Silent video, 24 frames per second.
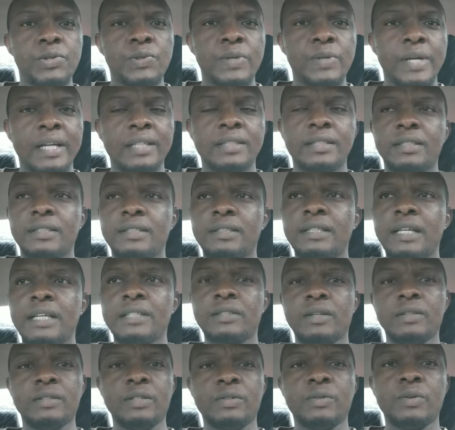right? There's
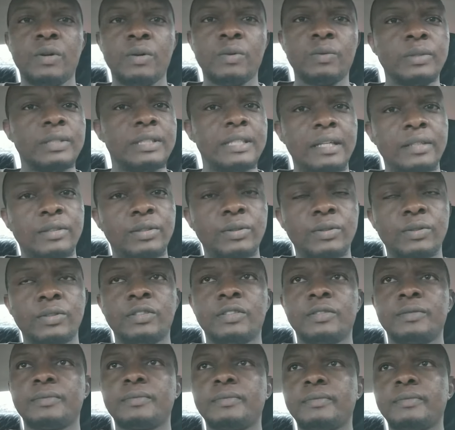nothing wrong with tattoos.